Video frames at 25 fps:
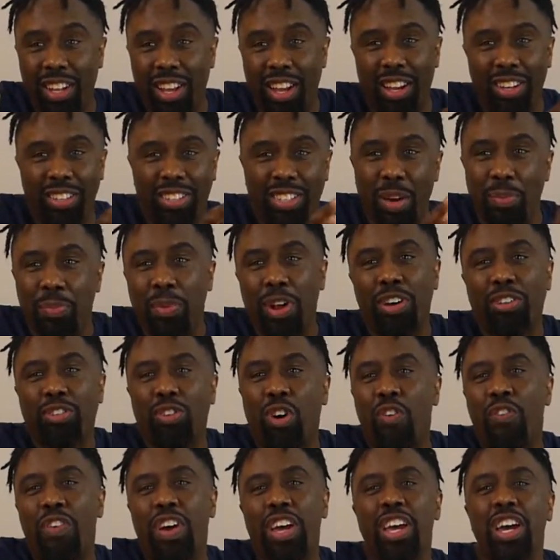something else
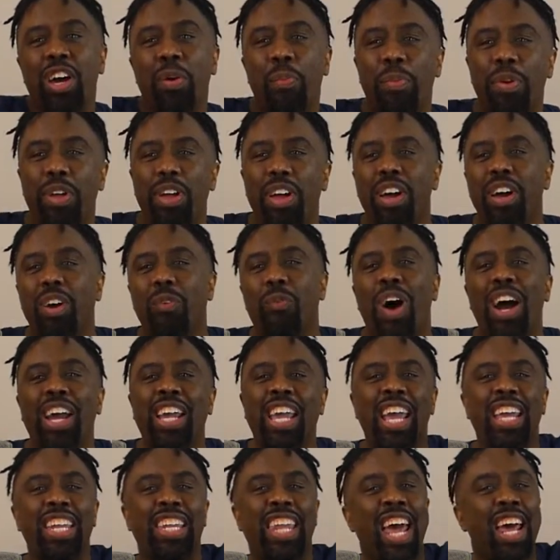over here? Why
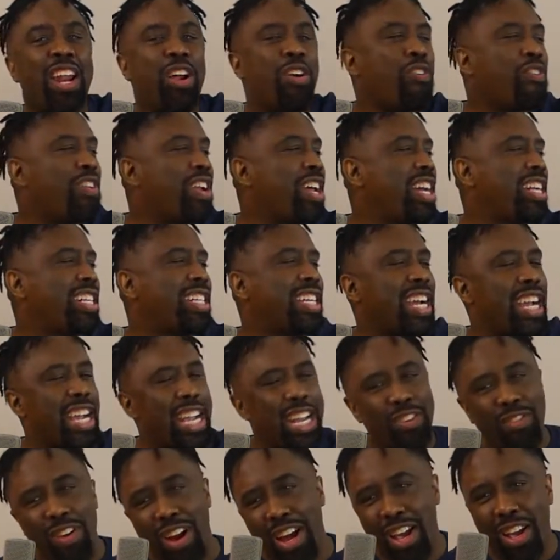can't that over there
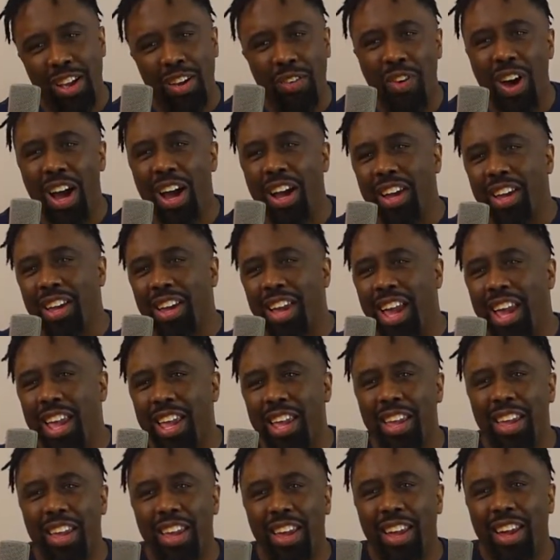change? Right?
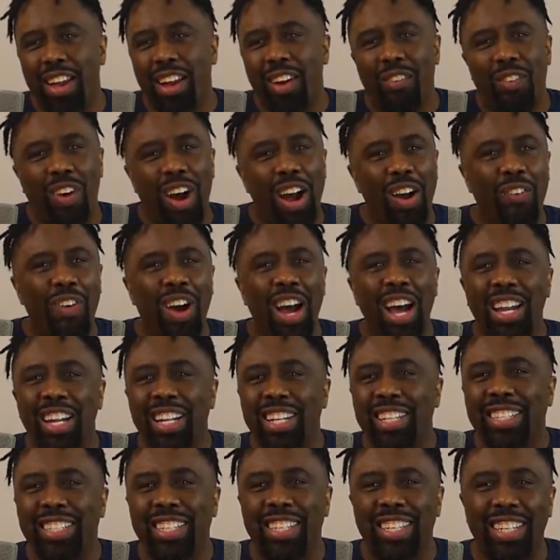Why
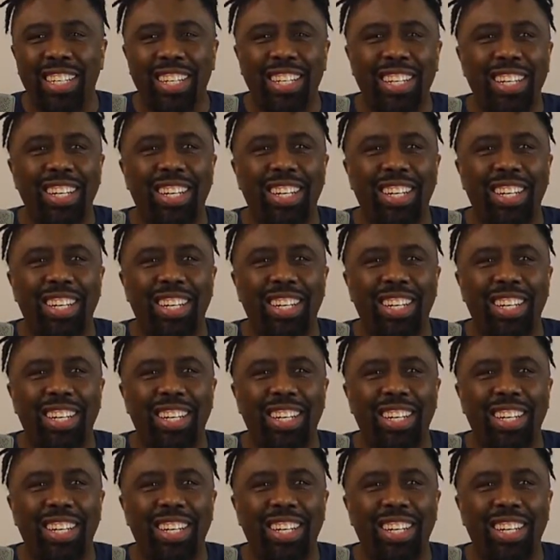does the